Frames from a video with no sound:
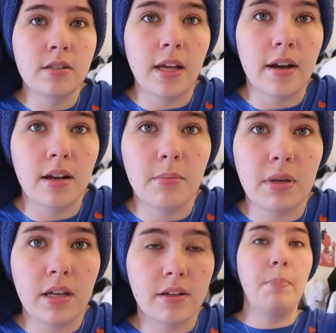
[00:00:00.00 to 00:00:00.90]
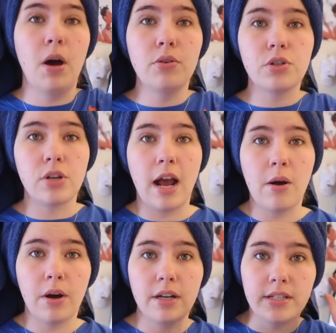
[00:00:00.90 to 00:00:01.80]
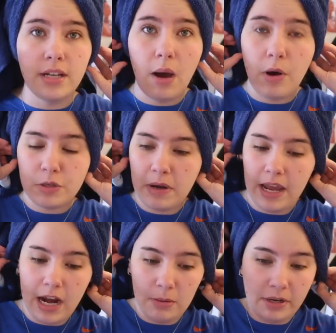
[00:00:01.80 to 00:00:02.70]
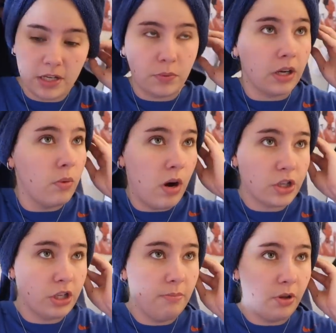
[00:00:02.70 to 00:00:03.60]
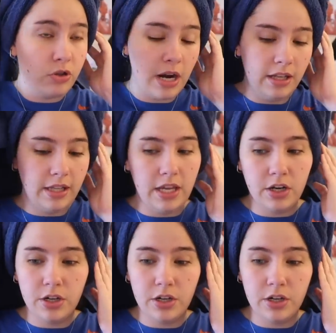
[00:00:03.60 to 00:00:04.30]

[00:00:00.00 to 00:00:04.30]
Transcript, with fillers: sending me. Post shower, did not wash my hair because we're gonna wash it and blow dry it later.